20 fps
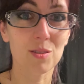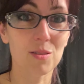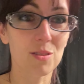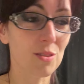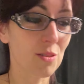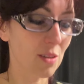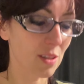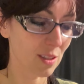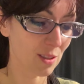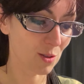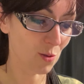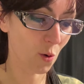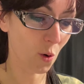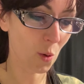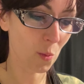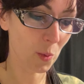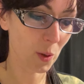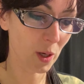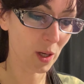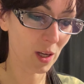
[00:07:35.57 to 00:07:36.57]
between a
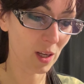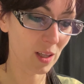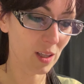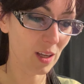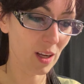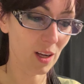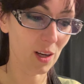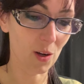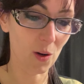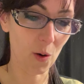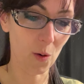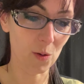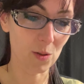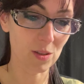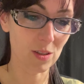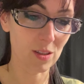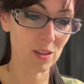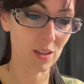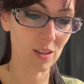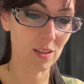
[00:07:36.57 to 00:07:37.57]
scorpion and a
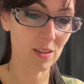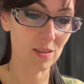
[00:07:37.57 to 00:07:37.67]
ghost.